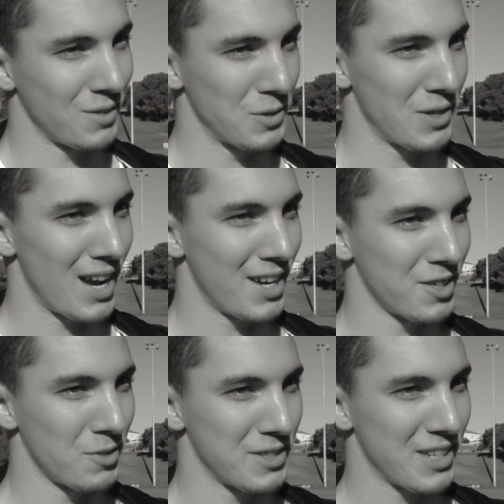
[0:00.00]
Well, it was hard. You
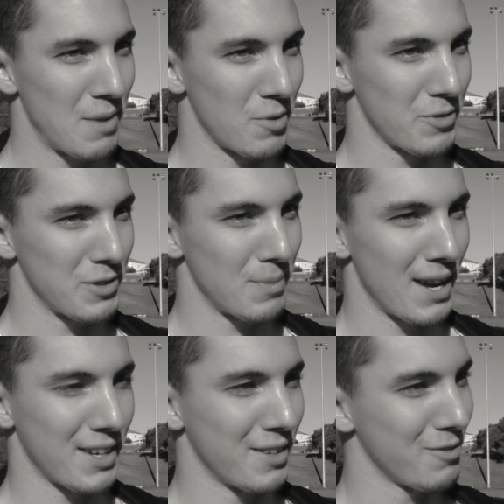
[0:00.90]
know, we just came off a
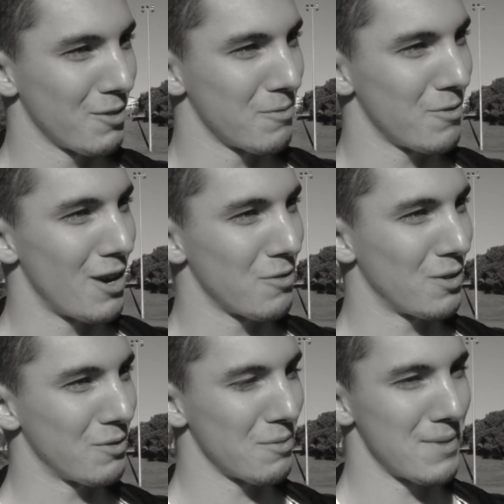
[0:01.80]
spanking from
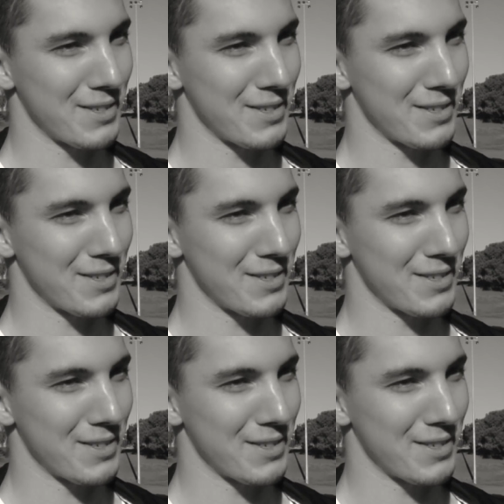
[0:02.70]
5-1 from